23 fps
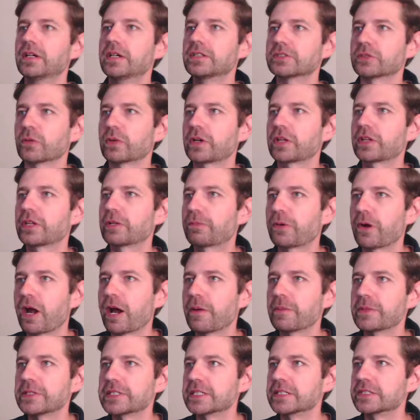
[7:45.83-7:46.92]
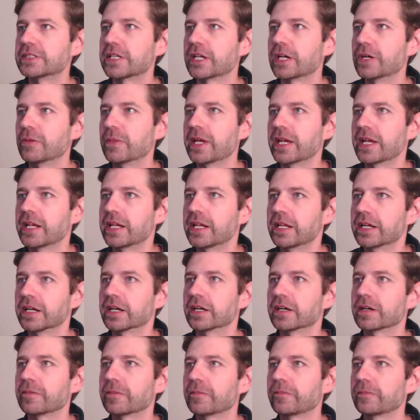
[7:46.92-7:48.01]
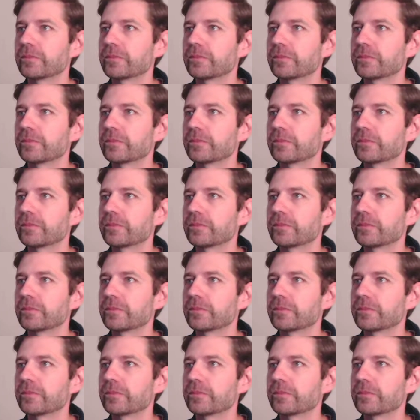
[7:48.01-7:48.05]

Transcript: So, what are the promises that are made here?